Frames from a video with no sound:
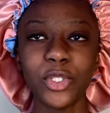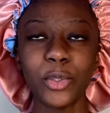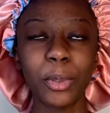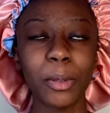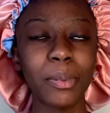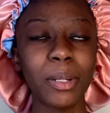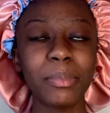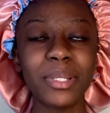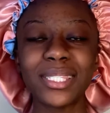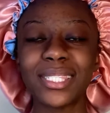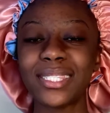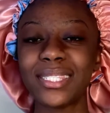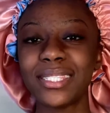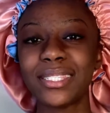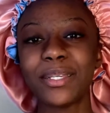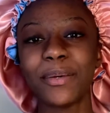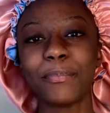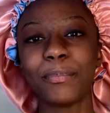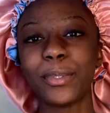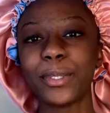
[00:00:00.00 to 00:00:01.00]
probably see
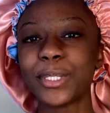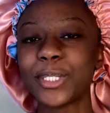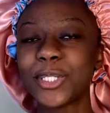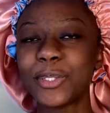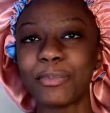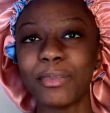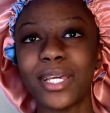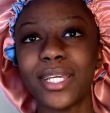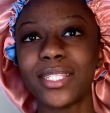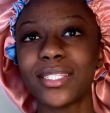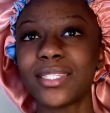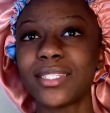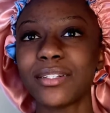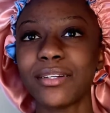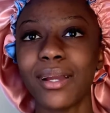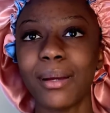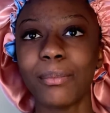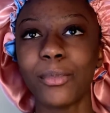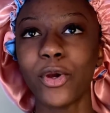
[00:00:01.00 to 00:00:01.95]
some posts on my Instagram,